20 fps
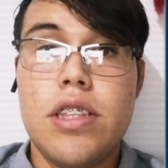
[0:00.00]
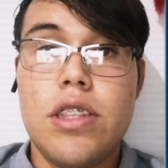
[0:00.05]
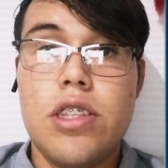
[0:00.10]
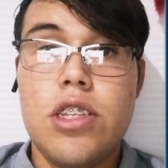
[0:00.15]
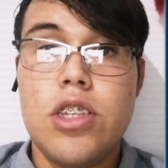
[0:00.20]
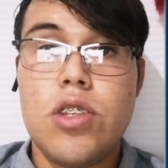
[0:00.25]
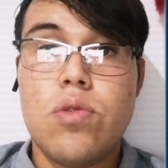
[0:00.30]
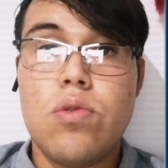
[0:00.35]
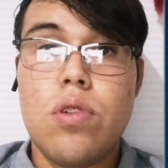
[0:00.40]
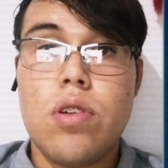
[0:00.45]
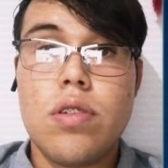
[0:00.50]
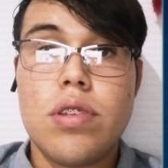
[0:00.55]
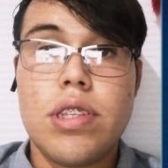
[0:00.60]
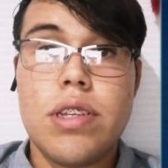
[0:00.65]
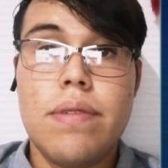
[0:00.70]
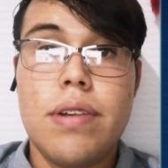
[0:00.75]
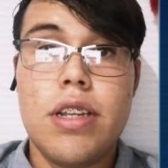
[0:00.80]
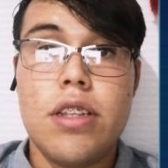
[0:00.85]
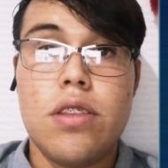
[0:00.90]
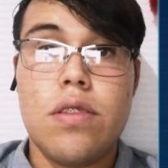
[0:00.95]
This work
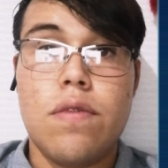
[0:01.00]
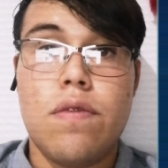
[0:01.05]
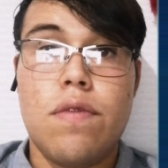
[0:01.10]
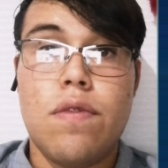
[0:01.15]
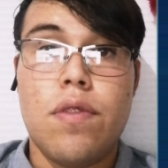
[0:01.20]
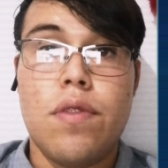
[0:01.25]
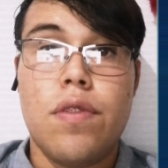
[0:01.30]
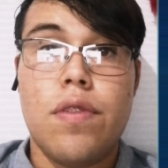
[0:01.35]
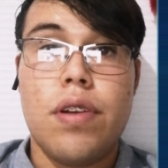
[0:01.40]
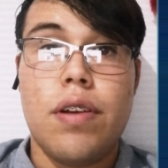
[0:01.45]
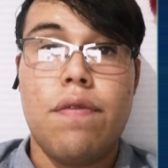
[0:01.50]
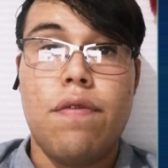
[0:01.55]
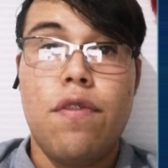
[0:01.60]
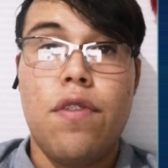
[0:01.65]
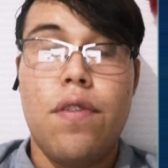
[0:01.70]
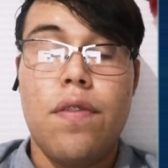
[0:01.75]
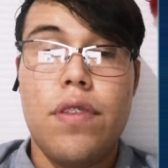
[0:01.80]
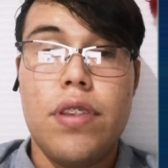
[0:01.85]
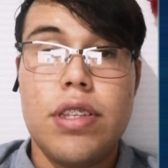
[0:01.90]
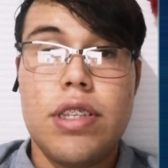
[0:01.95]
served
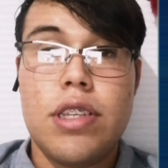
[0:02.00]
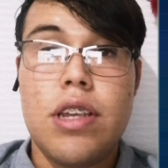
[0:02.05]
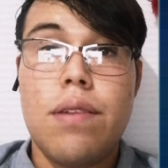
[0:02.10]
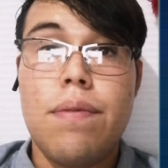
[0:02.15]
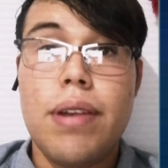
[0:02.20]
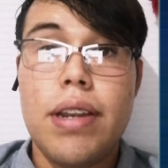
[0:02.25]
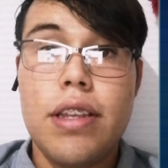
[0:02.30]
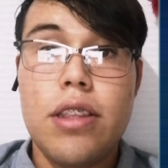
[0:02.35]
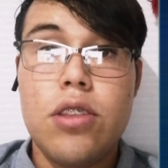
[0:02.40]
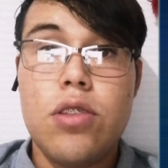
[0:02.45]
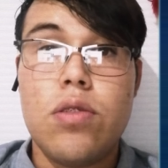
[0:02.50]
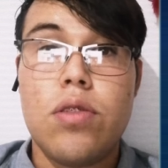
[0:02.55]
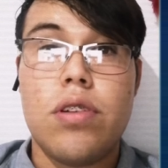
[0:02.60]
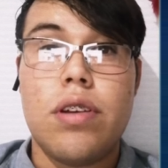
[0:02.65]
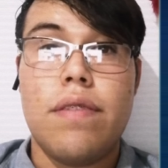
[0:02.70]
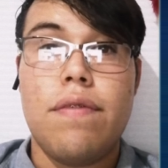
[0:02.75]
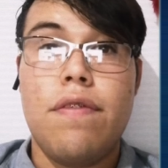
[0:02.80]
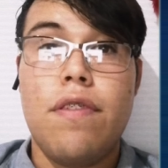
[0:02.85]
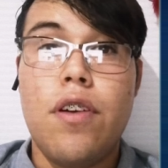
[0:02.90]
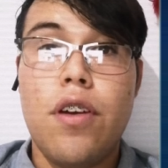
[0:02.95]
to
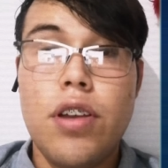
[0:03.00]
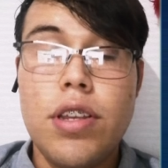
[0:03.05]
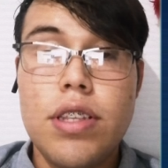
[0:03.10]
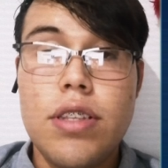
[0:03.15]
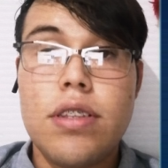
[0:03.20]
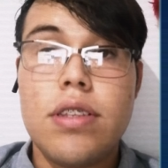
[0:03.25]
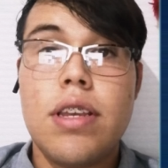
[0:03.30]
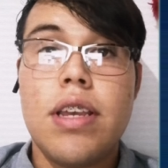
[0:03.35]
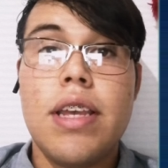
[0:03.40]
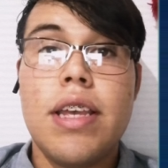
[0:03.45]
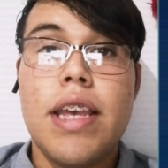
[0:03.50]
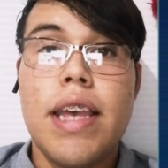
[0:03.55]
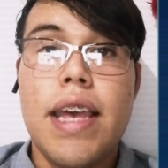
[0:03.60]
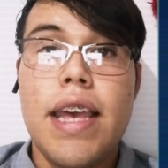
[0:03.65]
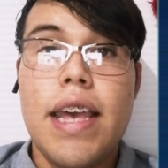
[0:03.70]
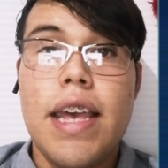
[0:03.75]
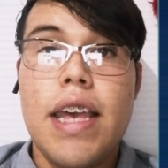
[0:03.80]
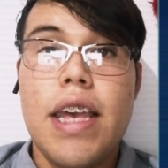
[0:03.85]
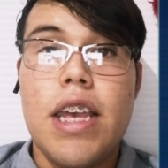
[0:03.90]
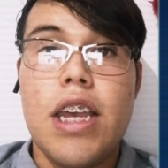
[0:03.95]
refines
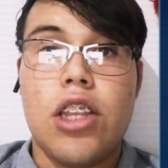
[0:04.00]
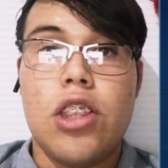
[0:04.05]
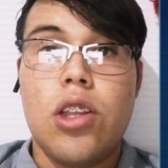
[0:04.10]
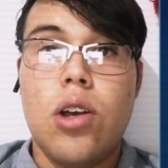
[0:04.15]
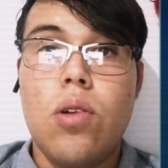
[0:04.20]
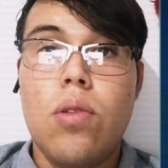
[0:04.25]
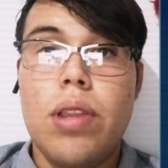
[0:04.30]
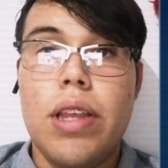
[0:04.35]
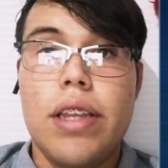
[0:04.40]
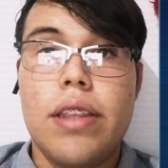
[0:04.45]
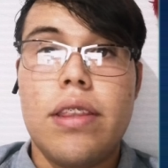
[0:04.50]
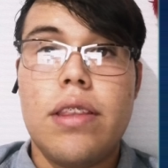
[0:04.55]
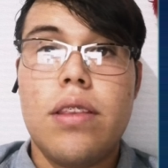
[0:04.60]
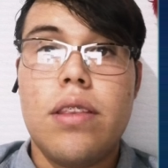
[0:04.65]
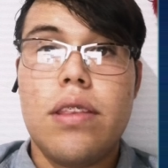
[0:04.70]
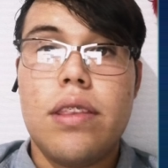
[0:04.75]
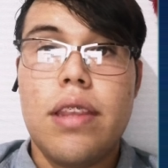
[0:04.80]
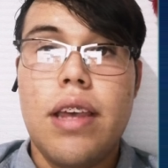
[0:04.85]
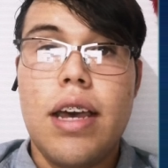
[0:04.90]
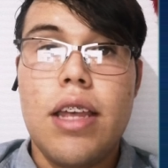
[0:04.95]
acknowledge
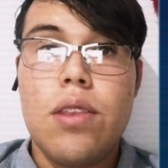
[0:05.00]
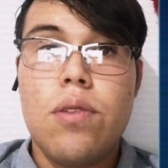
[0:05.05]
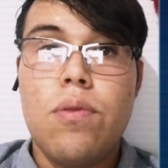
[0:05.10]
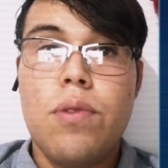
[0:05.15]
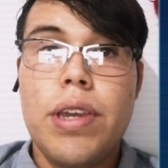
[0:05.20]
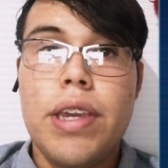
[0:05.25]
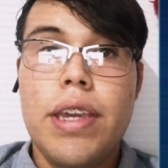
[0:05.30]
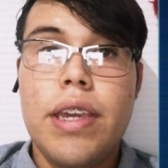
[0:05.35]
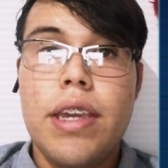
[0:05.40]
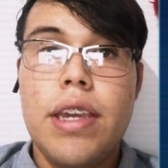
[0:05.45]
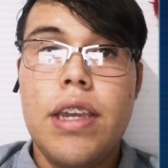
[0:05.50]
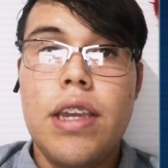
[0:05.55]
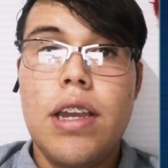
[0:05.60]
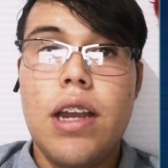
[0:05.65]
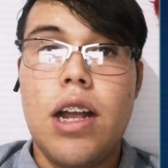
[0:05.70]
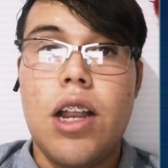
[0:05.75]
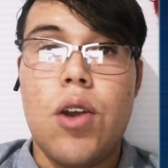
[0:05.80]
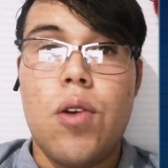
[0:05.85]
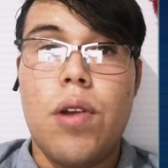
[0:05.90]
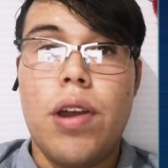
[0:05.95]
that
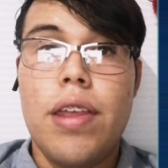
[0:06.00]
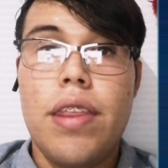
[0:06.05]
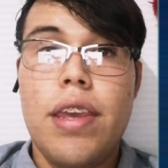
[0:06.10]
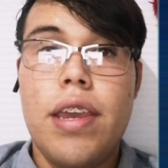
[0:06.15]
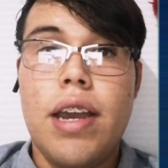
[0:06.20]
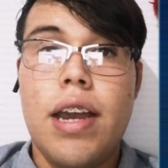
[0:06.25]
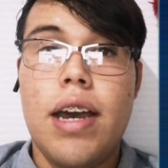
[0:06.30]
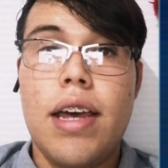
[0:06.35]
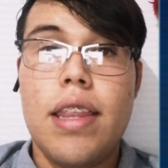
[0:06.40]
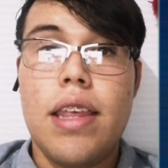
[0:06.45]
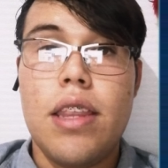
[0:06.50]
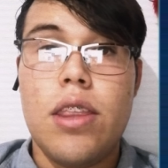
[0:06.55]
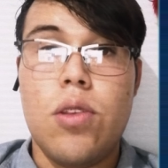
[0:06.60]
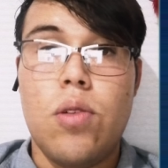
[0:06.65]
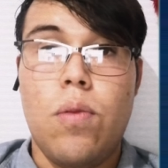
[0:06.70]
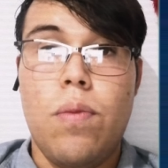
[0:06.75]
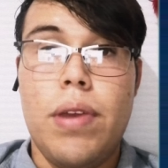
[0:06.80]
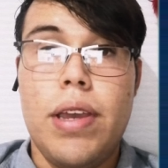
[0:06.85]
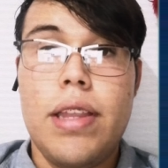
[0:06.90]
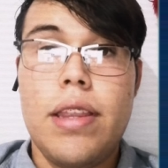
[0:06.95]
we already had
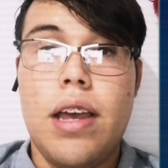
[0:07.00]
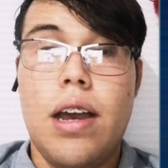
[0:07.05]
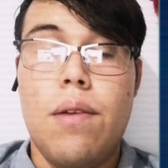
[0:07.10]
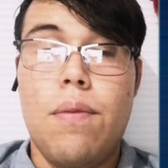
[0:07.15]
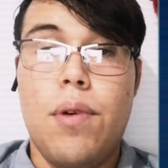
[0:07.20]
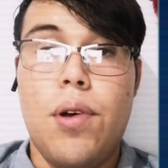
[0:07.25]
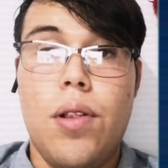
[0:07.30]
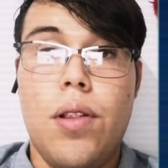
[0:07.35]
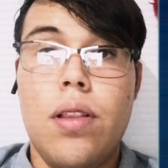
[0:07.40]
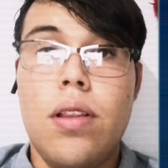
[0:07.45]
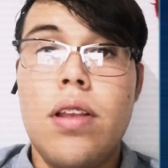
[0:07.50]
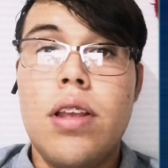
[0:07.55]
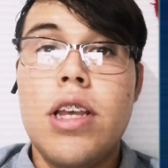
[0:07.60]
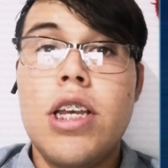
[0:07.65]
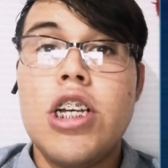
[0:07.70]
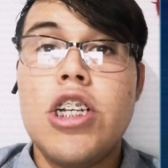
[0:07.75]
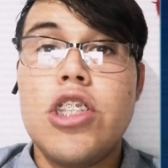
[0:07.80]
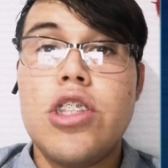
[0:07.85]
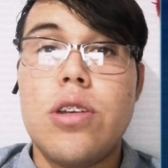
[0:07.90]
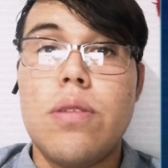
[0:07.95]
available
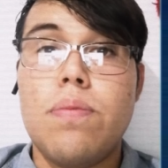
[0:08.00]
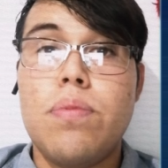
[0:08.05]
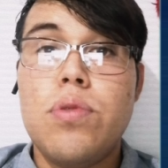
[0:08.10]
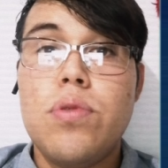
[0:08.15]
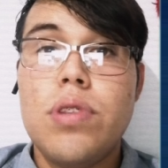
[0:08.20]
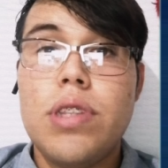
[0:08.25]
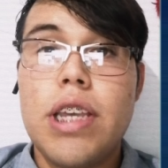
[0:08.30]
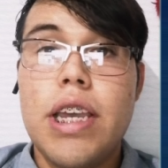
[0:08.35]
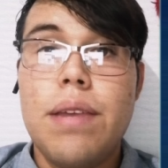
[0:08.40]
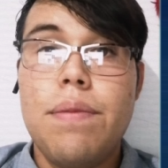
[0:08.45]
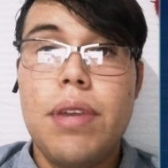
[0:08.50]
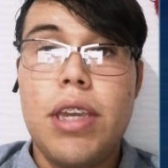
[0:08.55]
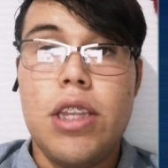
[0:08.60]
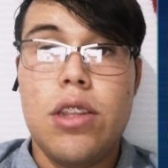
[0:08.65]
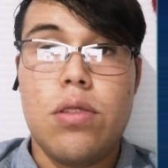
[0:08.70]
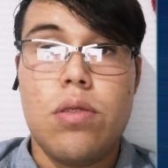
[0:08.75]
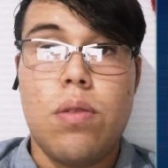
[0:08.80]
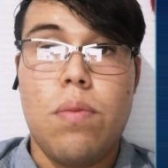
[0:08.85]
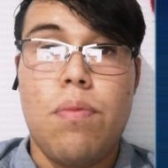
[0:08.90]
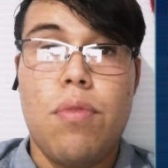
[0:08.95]
to put them
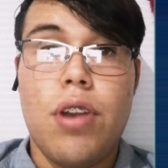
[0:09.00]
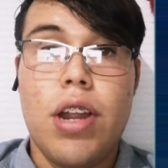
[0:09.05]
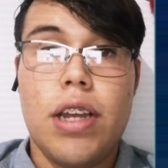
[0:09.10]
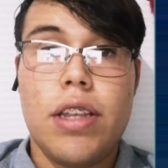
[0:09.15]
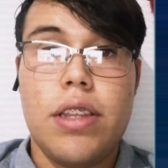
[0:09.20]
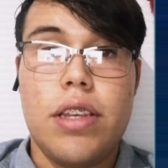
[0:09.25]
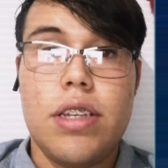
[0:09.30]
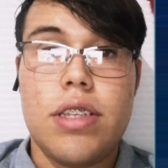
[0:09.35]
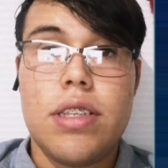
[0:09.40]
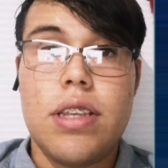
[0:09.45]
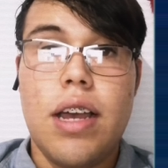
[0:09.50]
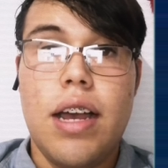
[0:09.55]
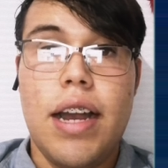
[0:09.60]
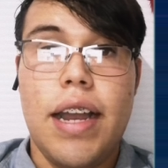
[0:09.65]
into the practice.